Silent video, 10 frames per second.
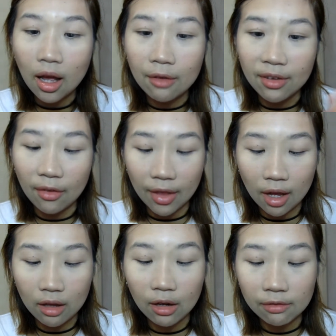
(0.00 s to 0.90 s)
I felt that
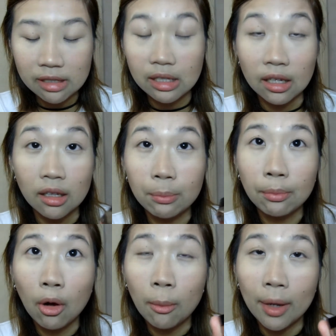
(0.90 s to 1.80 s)
obviously the
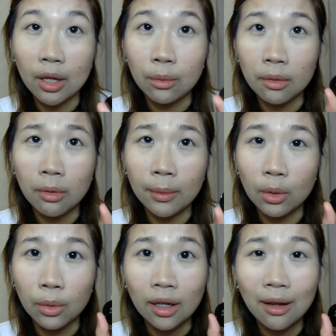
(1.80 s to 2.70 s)
pomade will probably
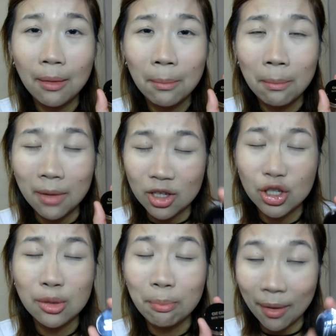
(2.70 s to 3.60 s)
work
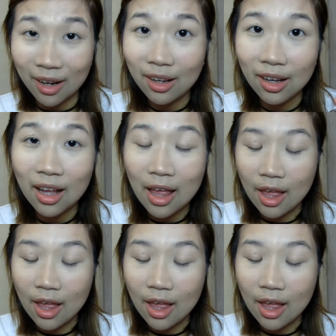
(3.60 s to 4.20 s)
much better